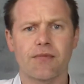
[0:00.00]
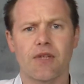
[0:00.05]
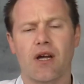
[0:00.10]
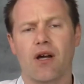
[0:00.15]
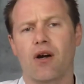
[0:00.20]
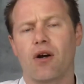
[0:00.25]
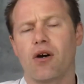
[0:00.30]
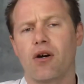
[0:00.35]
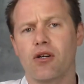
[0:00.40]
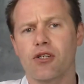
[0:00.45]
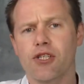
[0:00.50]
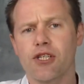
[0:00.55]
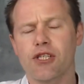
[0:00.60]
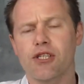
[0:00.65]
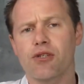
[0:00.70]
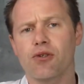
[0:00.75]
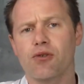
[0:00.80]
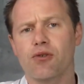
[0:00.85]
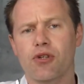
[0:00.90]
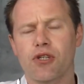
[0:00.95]
isn't going to
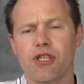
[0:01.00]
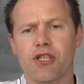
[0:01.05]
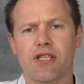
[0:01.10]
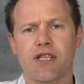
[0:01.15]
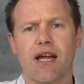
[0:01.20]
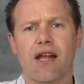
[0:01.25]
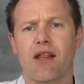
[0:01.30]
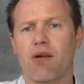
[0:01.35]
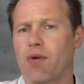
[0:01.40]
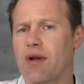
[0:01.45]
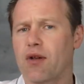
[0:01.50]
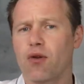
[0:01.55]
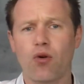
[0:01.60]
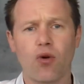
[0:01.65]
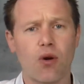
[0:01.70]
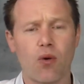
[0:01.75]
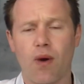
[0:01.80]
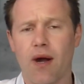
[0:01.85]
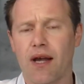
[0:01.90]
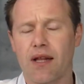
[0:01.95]
stand. We know what a wild
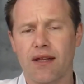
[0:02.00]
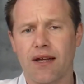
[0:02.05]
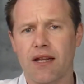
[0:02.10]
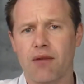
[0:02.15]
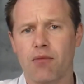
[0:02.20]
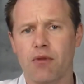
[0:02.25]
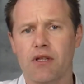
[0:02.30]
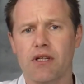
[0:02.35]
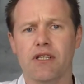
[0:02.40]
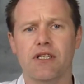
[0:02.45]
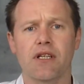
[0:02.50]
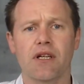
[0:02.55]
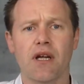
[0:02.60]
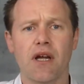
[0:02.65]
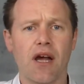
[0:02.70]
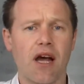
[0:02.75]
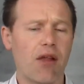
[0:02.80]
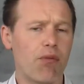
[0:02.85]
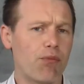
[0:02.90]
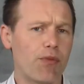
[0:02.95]
animal is, and be
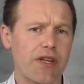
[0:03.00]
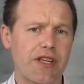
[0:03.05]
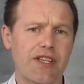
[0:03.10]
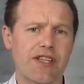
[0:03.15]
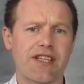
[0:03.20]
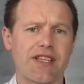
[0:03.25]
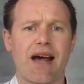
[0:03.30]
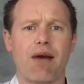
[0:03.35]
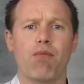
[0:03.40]
stabbed.